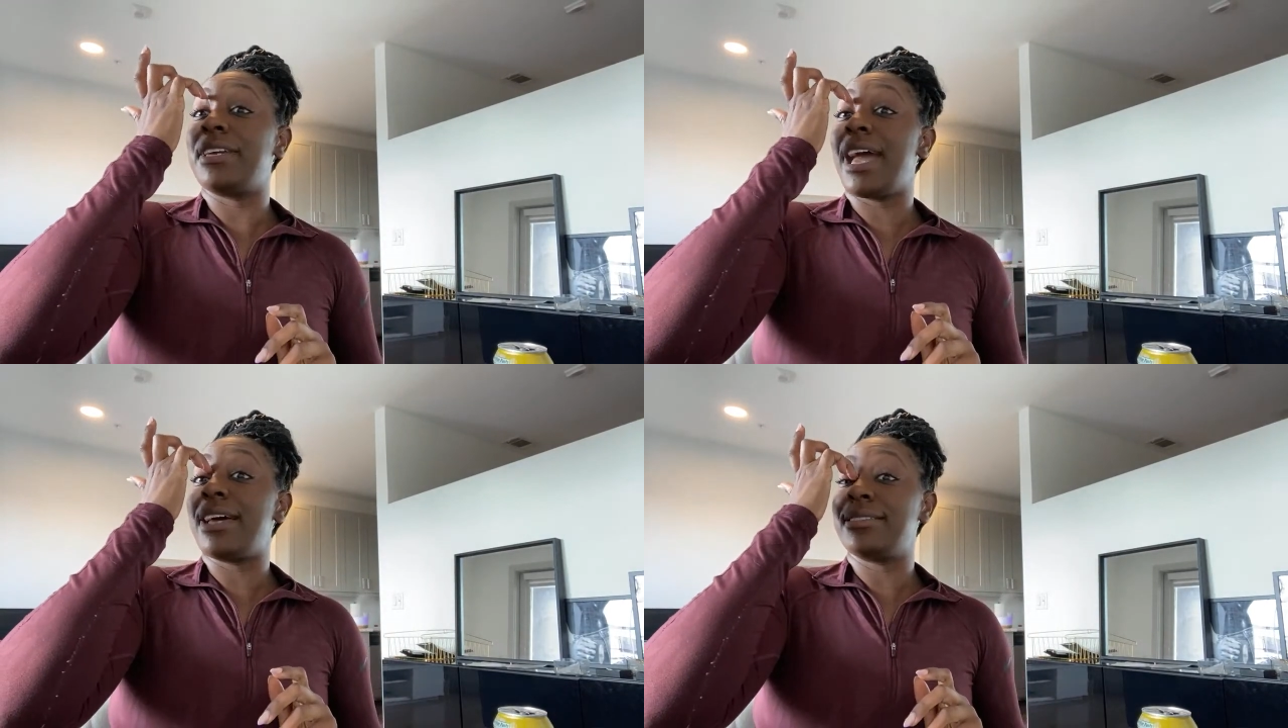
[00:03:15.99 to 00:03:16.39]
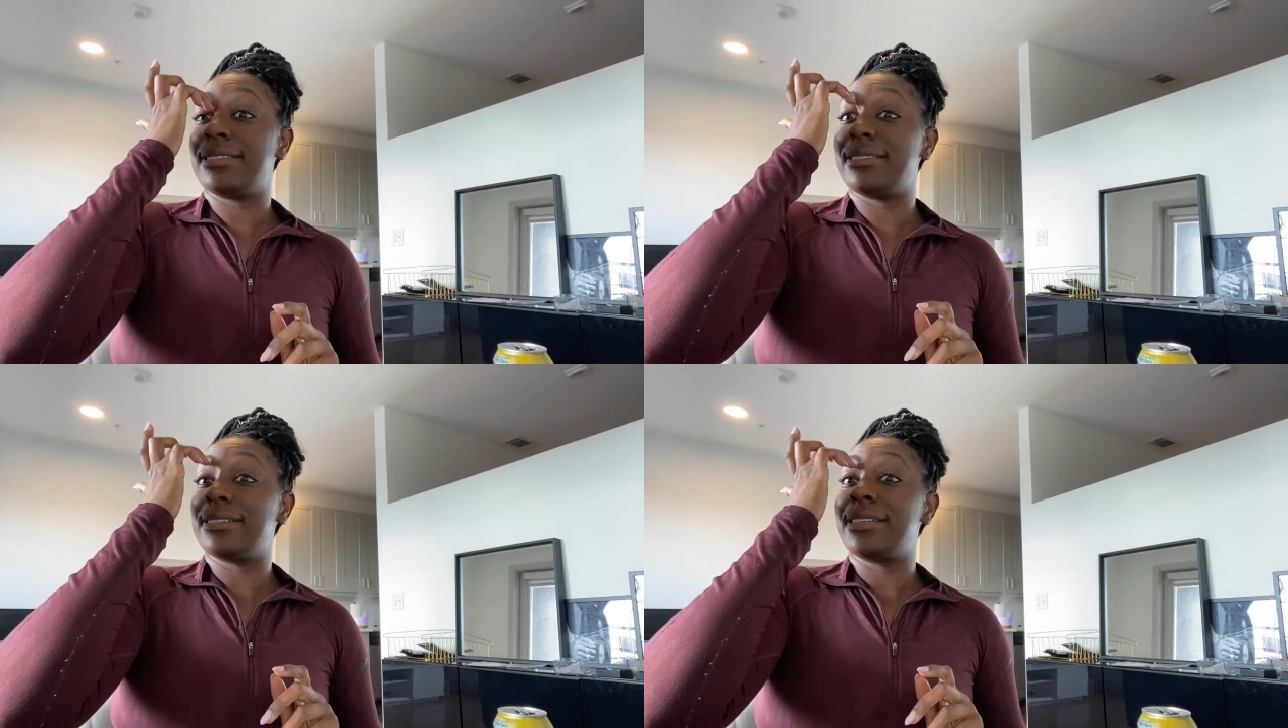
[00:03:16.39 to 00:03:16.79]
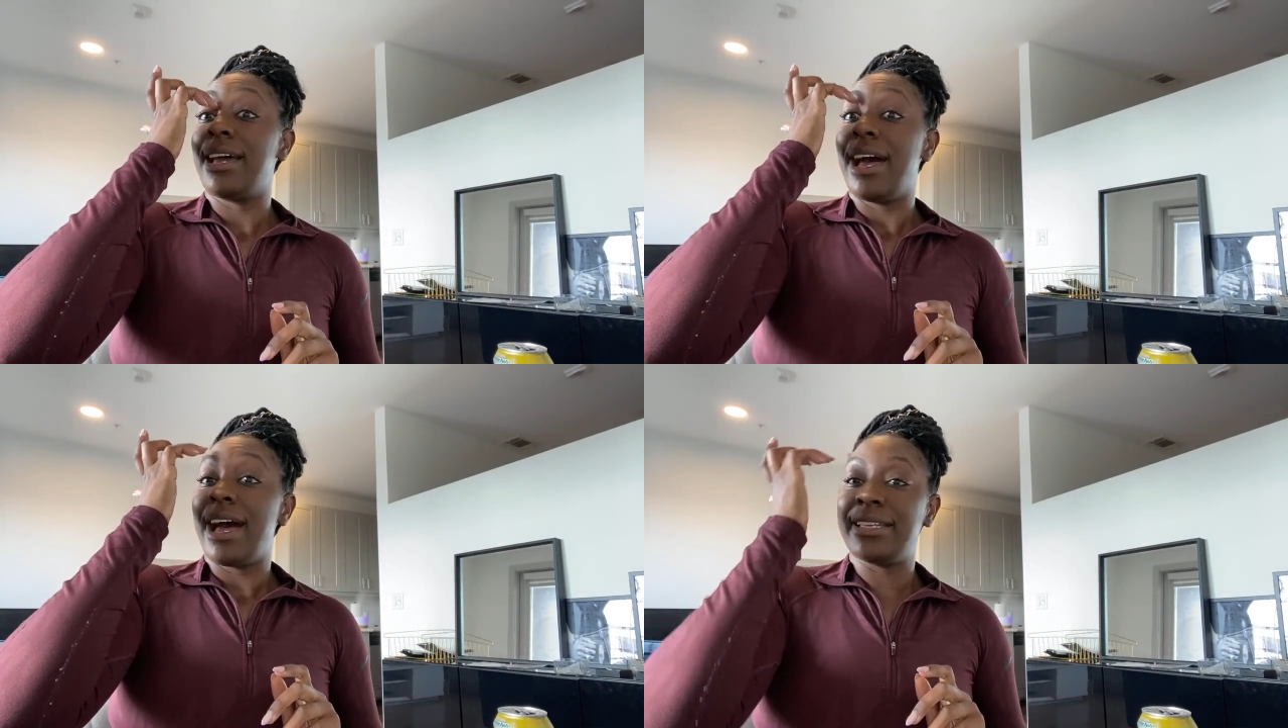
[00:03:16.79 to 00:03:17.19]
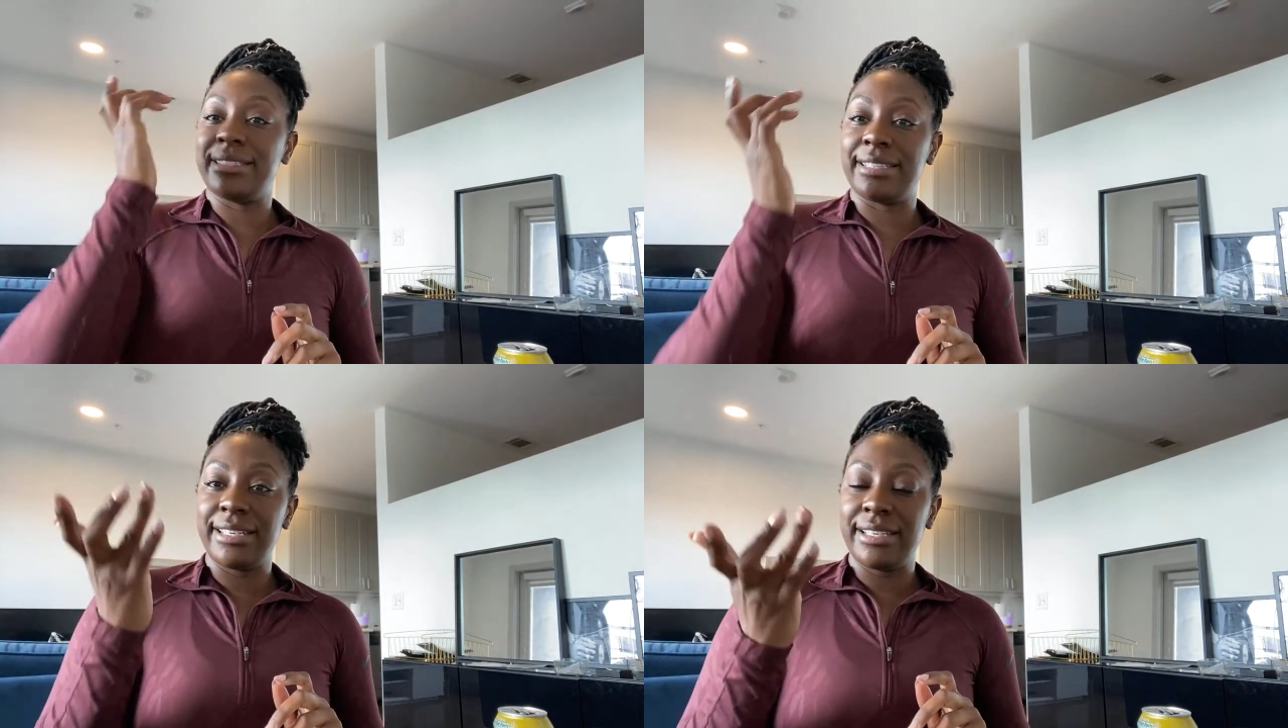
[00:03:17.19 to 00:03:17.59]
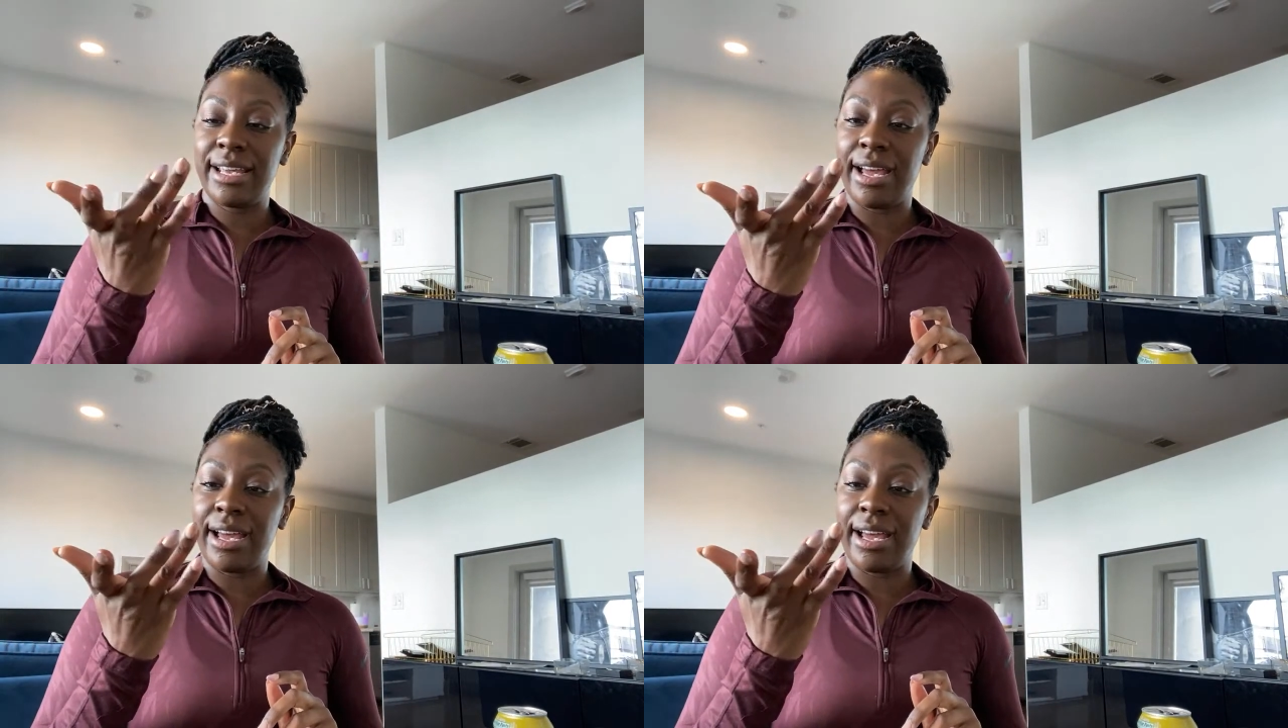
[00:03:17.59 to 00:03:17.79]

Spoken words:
Yes, I did.